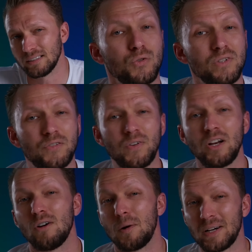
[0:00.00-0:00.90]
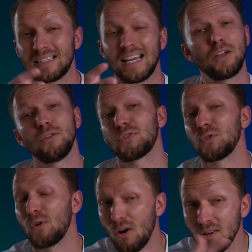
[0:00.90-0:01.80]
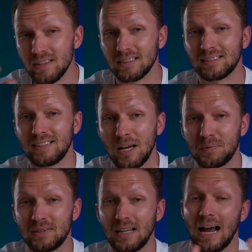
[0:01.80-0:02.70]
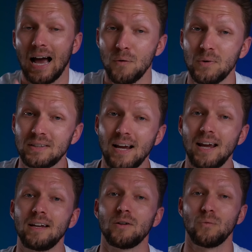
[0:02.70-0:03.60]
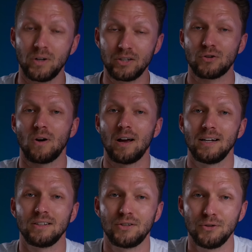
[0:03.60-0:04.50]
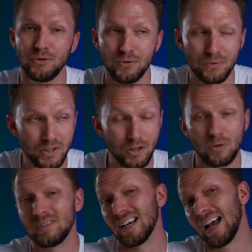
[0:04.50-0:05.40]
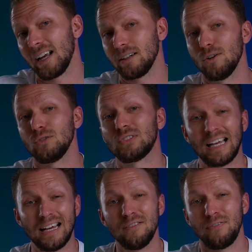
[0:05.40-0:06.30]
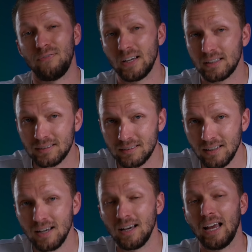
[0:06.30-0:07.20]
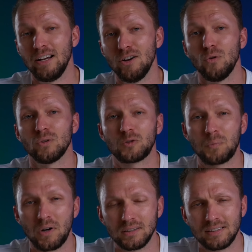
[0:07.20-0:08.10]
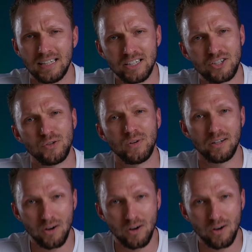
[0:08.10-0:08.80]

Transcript: So in this video, I'm gonna take you through all of the steps that I would take when trying to, you know, diagnose and fix a no response issue in